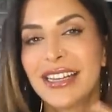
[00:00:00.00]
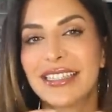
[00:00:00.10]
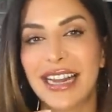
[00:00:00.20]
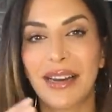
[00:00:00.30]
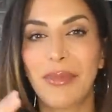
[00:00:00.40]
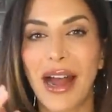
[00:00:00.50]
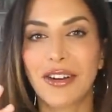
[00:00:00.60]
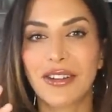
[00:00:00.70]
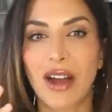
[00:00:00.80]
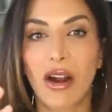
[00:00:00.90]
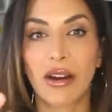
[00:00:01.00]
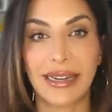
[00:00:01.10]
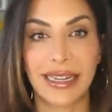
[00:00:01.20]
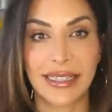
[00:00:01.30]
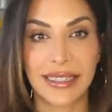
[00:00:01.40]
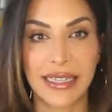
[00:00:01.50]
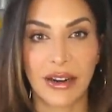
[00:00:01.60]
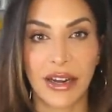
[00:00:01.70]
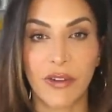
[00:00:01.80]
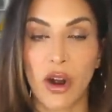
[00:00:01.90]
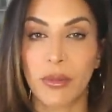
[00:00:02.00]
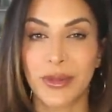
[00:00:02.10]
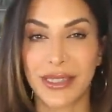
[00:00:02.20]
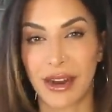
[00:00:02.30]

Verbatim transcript: Setting powders are necessary for almost